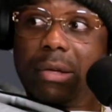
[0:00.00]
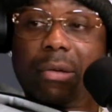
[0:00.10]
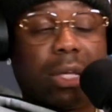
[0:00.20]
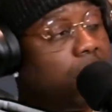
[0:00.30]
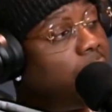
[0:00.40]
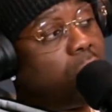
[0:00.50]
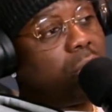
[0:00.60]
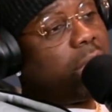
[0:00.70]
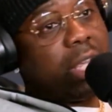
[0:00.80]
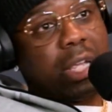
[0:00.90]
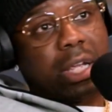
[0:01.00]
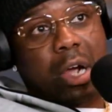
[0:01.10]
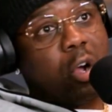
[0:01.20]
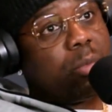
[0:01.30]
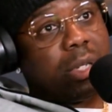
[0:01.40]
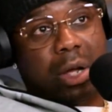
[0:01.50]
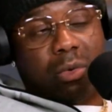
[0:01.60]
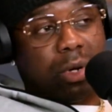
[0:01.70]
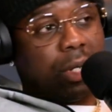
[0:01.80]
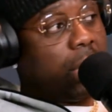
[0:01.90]
He ain't called me not
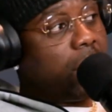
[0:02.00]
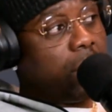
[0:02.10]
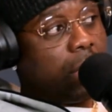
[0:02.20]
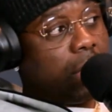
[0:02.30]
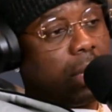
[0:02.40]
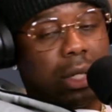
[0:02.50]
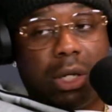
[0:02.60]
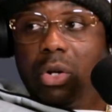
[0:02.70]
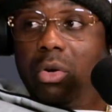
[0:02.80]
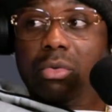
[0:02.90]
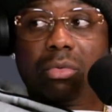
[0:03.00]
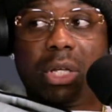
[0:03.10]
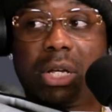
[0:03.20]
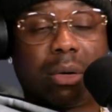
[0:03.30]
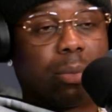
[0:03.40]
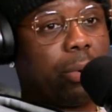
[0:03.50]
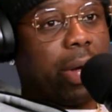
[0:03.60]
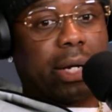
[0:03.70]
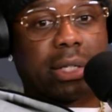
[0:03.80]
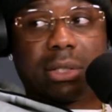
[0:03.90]
one day. He come to
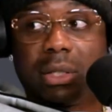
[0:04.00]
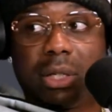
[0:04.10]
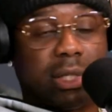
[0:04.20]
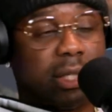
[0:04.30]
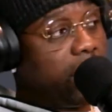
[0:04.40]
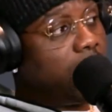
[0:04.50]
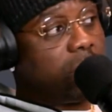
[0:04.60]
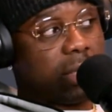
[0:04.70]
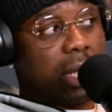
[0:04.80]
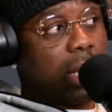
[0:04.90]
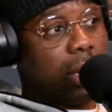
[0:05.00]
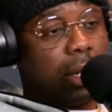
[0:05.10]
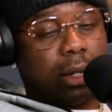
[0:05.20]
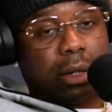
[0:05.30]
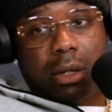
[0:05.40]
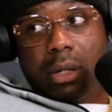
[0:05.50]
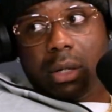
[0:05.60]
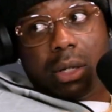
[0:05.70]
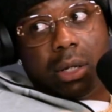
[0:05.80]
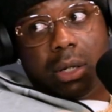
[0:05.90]
practice. He sit on the sideline.
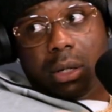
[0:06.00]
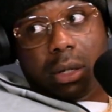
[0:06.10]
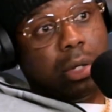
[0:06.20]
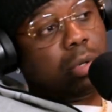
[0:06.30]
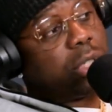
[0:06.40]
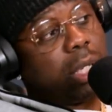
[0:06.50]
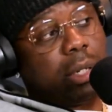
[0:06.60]
He don't say nothing.